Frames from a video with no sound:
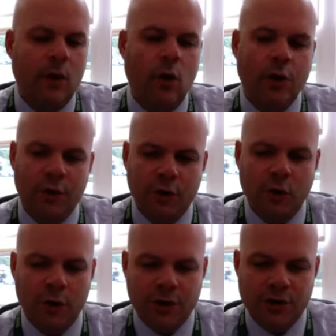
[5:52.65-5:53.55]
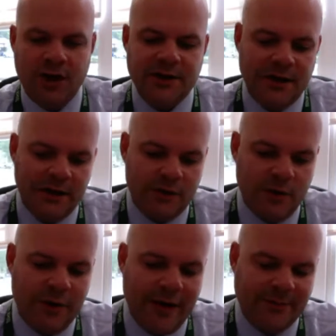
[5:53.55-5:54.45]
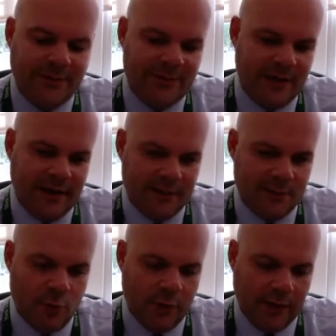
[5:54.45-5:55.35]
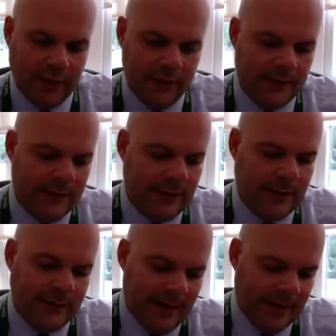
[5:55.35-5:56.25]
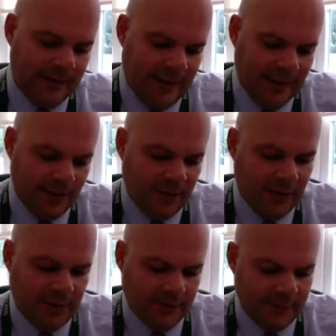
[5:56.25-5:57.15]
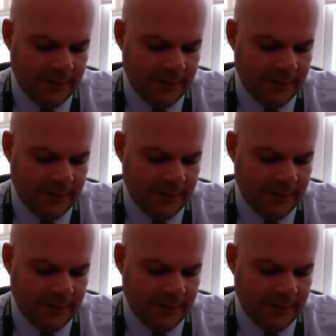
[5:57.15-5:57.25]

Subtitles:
or you're changing it to an absence the next morning, and that can be done.